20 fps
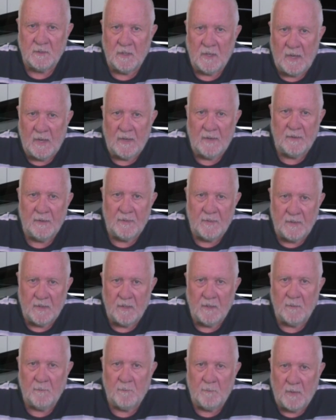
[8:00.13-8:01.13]
and
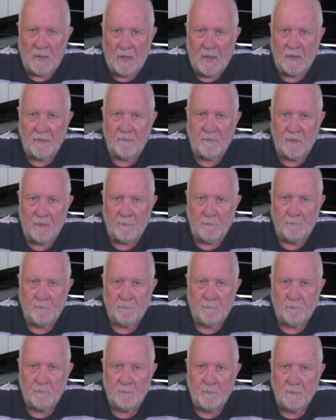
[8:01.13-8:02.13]
their behavior.
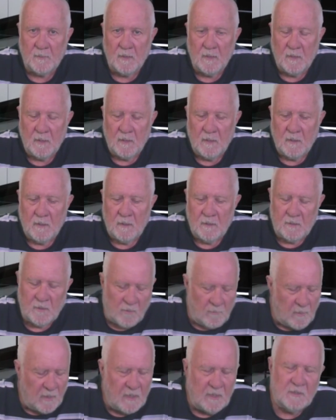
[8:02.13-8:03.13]
There are
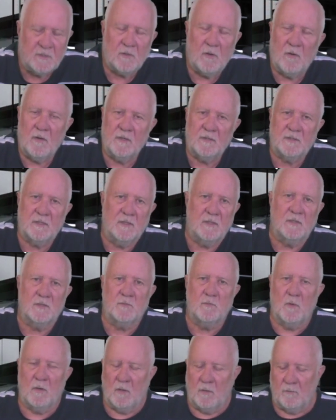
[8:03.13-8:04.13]
many signs in this
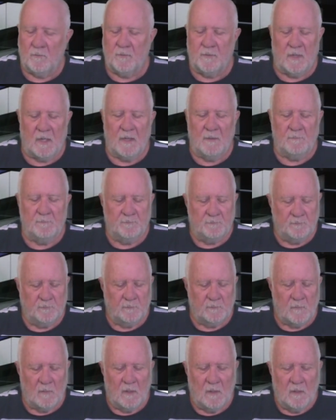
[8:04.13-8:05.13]
world that
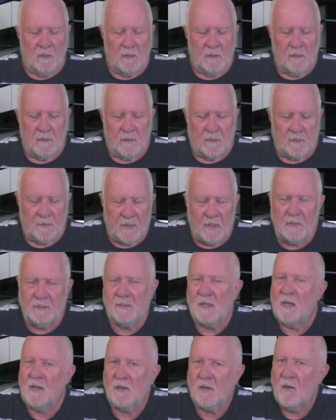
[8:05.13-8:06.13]
things
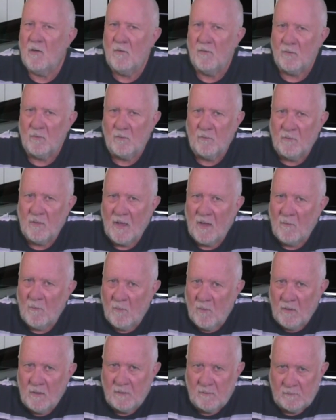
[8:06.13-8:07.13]
aren't going all that
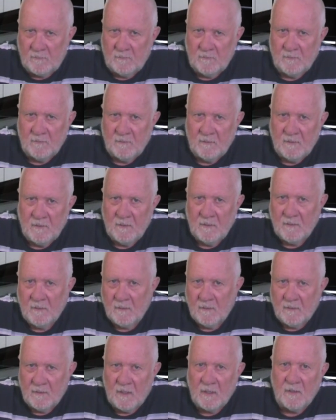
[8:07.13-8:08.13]
well.
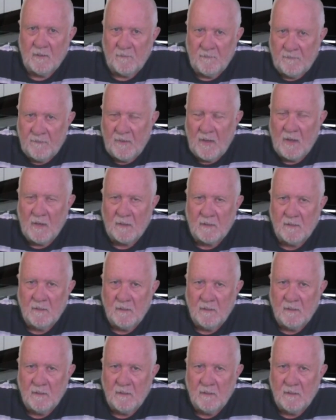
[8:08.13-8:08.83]
That in fact,